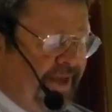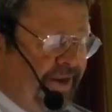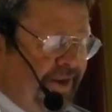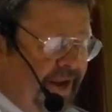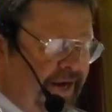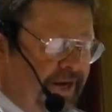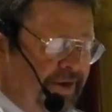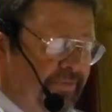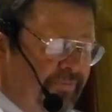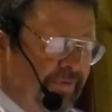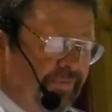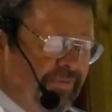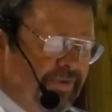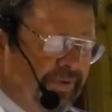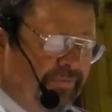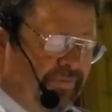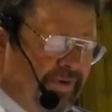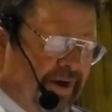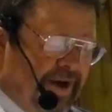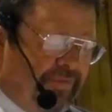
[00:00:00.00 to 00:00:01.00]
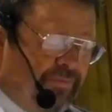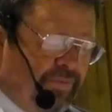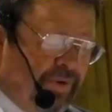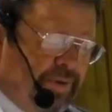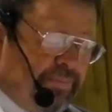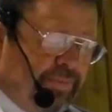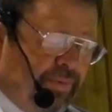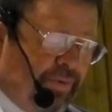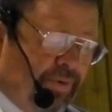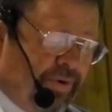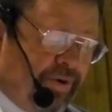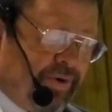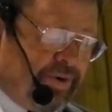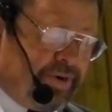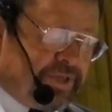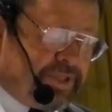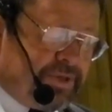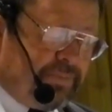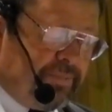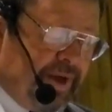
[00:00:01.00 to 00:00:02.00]
In 1955, we
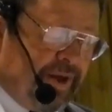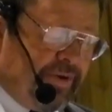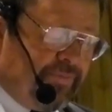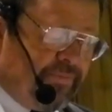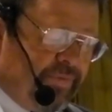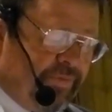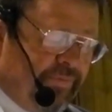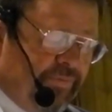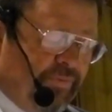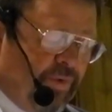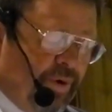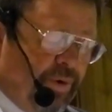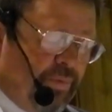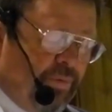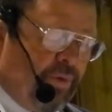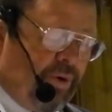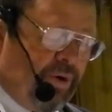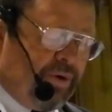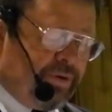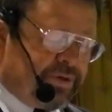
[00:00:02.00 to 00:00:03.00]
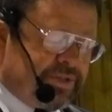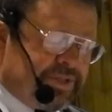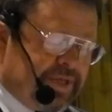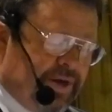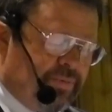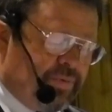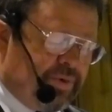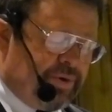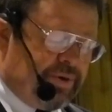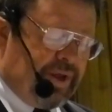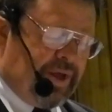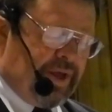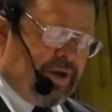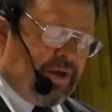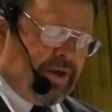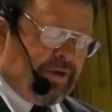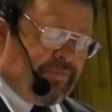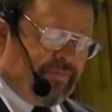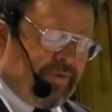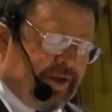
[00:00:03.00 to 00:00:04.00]
poured the cement with four walls that would
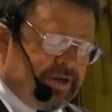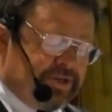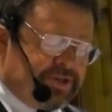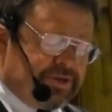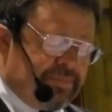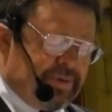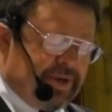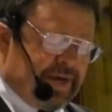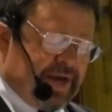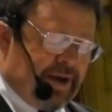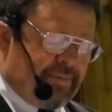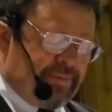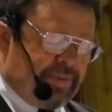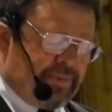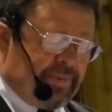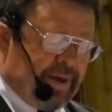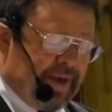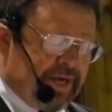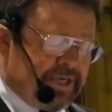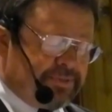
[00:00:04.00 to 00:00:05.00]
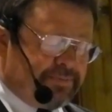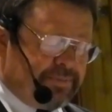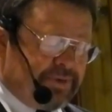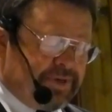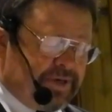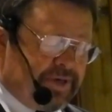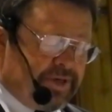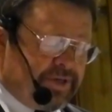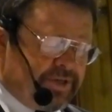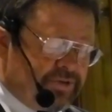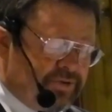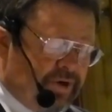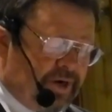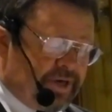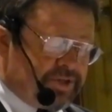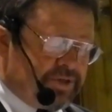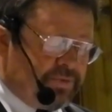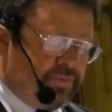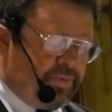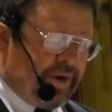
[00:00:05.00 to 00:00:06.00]
eventually become the basement, and
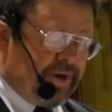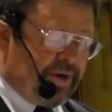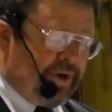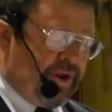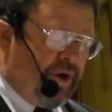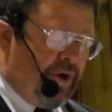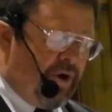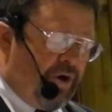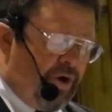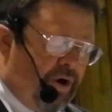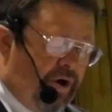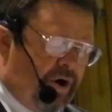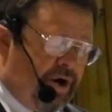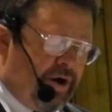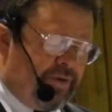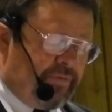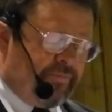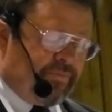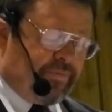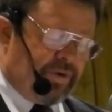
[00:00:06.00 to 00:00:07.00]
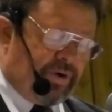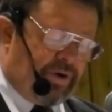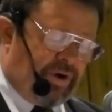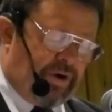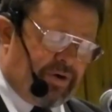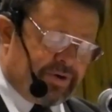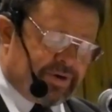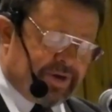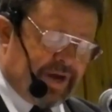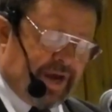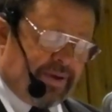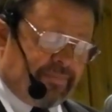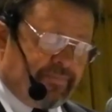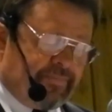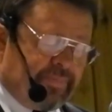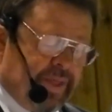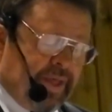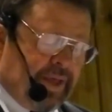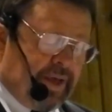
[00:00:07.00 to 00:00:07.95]
construction went on for a long time,